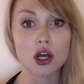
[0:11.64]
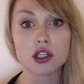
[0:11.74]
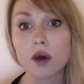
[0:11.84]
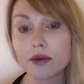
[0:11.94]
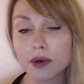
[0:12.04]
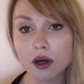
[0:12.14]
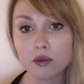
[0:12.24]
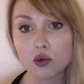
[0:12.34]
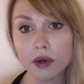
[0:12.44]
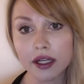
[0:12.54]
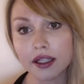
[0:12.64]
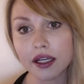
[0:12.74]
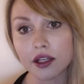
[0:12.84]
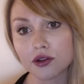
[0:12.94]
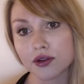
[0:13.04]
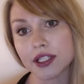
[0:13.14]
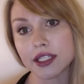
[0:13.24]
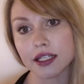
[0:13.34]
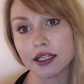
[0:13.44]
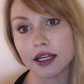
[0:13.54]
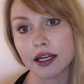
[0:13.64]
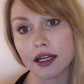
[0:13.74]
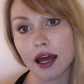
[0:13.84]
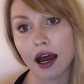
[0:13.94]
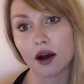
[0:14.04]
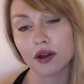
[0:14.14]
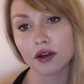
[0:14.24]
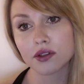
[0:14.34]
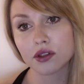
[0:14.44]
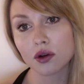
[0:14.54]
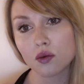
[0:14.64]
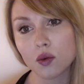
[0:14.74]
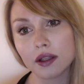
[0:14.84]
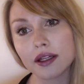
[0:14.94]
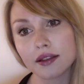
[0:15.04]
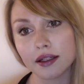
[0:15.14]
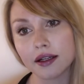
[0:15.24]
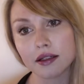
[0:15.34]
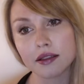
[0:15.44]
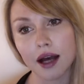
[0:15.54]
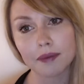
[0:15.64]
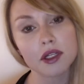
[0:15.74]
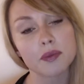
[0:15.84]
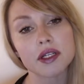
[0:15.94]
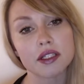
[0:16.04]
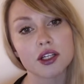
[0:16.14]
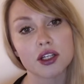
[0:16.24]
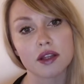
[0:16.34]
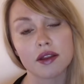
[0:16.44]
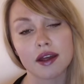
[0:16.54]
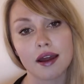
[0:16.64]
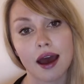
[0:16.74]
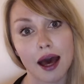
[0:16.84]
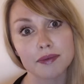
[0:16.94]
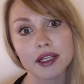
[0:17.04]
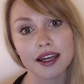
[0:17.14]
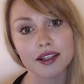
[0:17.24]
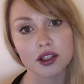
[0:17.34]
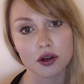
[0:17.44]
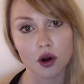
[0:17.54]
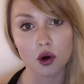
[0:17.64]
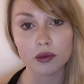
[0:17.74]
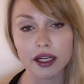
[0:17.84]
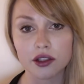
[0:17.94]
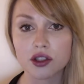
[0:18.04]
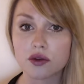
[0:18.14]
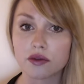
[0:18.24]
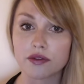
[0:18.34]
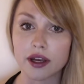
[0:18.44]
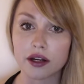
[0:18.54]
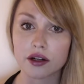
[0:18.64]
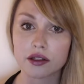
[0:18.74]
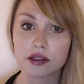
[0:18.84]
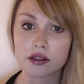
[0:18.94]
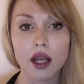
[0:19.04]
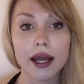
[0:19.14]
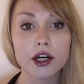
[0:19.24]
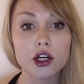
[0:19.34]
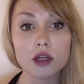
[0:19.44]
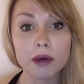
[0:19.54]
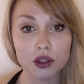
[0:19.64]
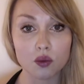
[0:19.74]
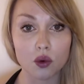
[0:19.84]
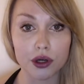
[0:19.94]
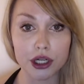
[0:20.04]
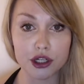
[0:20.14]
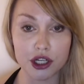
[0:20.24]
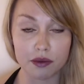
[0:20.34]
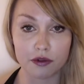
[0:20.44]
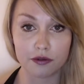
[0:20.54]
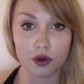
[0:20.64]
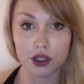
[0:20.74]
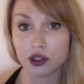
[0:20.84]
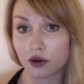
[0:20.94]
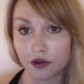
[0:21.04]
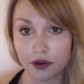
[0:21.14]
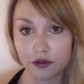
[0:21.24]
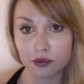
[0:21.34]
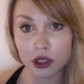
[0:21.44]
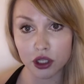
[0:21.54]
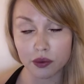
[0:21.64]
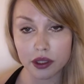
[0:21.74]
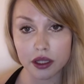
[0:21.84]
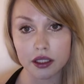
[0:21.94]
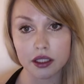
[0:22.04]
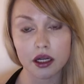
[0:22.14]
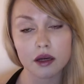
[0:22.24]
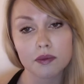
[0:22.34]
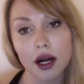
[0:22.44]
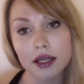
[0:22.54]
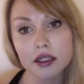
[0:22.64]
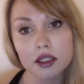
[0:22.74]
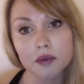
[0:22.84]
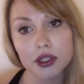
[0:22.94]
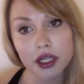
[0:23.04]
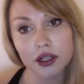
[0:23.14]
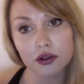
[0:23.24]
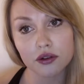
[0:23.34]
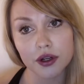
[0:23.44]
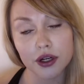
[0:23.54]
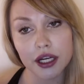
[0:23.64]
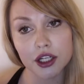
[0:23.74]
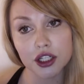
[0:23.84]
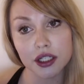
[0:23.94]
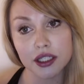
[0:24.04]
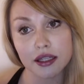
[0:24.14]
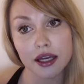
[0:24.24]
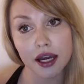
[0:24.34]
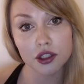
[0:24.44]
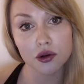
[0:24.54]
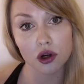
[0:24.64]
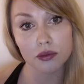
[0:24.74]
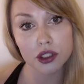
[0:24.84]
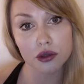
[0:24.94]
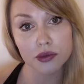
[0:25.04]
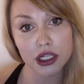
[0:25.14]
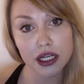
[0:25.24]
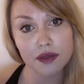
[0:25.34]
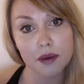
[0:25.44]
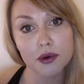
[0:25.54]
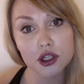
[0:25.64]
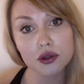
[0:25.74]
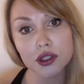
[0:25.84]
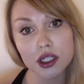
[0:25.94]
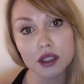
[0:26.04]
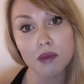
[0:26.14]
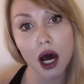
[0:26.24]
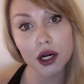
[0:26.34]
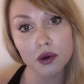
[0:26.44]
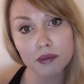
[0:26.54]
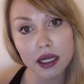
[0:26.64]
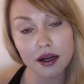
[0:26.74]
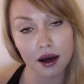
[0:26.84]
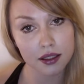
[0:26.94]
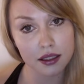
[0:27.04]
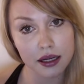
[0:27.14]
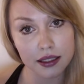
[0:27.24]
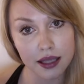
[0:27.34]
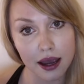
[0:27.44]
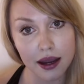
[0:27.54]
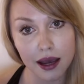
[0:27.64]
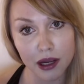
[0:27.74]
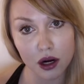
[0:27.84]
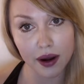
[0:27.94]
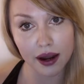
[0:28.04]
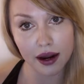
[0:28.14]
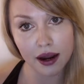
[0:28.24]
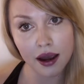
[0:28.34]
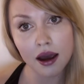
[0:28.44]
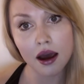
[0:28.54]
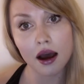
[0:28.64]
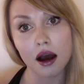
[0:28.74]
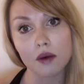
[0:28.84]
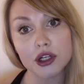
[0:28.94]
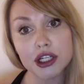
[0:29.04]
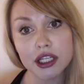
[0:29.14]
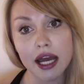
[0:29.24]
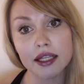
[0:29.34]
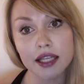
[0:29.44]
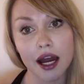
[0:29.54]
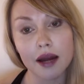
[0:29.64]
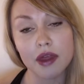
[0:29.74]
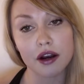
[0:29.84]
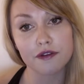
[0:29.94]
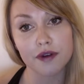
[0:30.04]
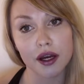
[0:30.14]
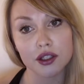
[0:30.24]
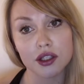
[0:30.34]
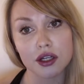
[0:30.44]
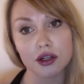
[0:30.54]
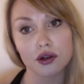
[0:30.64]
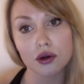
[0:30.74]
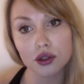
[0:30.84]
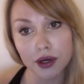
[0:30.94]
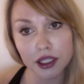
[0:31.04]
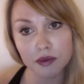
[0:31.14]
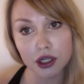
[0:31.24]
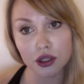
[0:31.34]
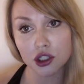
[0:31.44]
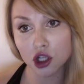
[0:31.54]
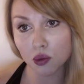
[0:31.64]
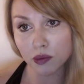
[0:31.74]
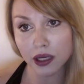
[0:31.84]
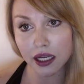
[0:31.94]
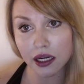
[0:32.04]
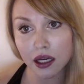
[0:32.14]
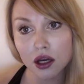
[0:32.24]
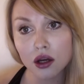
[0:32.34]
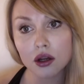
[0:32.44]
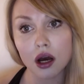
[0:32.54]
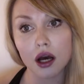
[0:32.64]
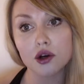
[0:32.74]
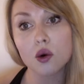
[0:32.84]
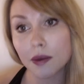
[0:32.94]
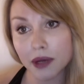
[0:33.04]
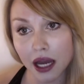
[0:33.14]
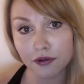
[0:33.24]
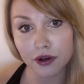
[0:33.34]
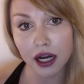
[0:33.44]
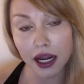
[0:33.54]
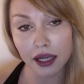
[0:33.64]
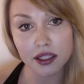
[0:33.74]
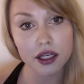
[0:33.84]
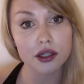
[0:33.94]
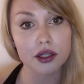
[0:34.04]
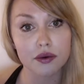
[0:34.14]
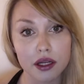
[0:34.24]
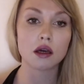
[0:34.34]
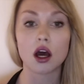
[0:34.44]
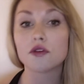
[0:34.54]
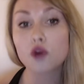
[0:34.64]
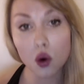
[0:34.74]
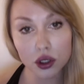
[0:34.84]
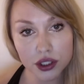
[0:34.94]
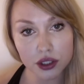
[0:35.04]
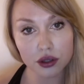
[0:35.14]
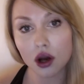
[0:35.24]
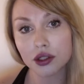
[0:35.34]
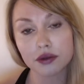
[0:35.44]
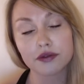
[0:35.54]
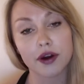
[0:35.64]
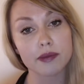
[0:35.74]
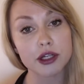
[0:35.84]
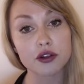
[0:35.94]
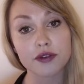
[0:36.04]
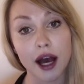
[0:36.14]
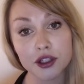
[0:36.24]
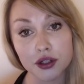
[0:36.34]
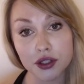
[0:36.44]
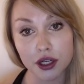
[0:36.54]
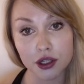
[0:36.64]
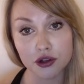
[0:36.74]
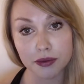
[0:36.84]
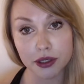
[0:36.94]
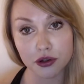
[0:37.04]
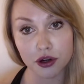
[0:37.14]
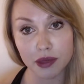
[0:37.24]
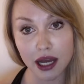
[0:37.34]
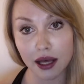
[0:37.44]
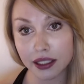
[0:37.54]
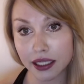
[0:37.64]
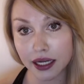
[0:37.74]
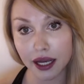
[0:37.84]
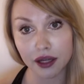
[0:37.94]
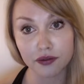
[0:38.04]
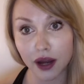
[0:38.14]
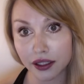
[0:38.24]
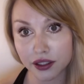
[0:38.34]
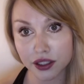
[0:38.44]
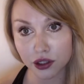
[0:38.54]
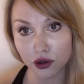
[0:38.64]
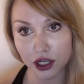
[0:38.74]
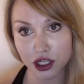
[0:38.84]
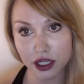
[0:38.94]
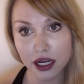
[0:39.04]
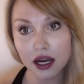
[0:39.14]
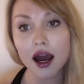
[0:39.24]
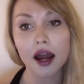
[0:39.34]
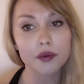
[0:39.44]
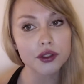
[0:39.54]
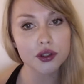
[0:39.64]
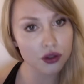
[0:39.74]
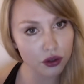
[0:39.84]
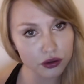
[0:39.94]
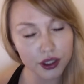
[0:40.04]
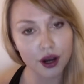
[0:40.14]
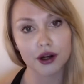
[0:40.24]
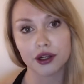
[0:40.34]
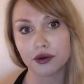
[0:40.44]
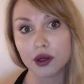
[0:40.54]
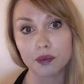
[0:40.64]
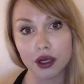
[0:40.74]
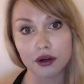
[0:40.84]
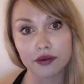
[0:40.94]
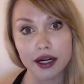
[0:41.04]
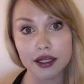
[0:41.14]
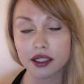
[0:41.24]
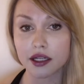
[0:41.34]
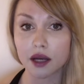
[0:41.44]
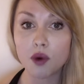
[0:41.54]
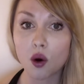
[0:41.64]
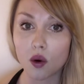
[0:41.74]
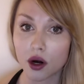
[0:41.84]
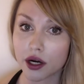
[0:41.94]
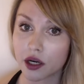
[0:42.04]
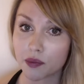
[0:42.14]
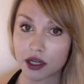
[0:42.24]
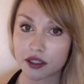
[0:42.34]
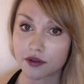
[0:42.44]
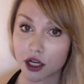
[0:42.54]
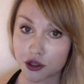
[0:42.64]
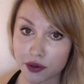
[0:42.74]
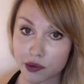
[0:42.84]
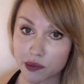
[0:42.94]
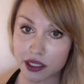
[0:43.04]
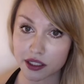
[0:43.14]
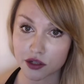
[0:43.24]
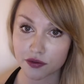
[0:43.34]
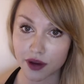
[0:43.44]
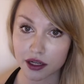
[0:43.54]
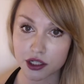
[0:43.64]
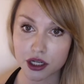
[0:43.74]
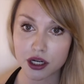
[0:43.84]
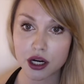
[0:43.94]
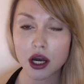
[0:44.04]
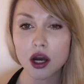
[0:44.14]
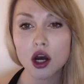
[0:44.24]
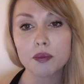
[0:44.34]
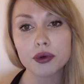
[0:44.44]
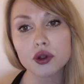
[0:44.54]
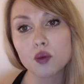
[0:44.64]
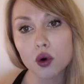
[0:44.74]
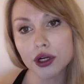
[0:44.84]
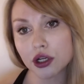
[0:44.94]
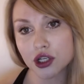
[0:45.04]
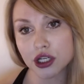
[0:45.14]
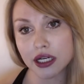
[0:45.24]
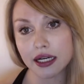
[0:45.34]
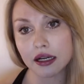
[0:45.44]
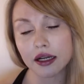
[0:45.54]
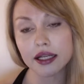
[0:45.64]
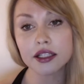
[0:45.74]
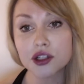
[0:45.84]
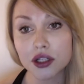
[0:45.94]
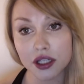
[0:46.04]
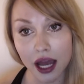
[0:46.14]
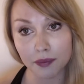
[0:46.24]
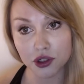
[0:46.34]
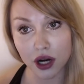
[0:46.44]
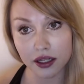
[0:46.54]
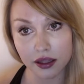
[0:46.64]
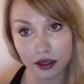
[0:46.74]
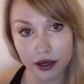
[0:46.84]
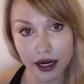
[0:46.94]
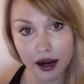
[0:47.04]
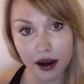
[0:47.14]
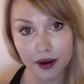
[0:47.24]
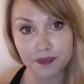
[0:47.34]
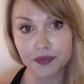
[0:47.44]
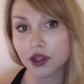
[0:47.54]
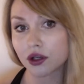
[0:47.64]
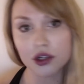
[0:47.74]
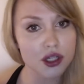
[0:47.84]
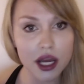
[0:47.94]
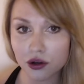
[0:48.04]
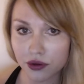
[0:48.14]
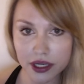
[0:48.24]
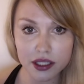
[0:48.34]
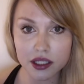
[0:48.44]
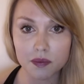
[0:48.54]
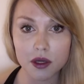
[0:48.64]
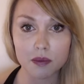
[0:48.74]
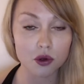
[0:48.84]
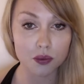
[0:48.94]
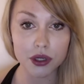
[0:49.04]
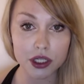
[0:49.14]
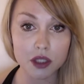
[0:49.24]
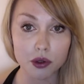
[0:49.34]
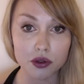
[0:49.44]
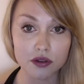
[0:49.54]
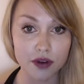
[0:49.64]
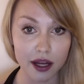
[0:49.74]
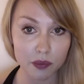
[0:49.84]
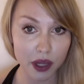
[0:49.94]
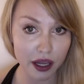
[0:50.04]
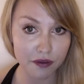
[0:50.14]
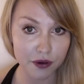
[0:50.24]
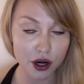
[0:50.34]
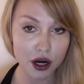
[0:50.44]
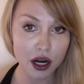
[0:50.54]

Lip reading: So I've become really interested in how they have so willingly adopted a position that abdicates their homelands to invaders. I'd heard about the warrior gene before, so if you're unfamiliar with this, it comprises particular variations in the X chromosome gene that produces monoamine oxidase A, MAOA, which is an enzyme that affects the neurotransmitters dopamine, norepinephrine, and serotonin. Of course, there are also environmental factors that contribute to criminality and violence and aggression. I would certainly argue that being raised in a poor and oppressive country would be such a factor. But the warrior gene isn't just an abstract theory. There are genetic reasons that people are predisposed to violent behavior.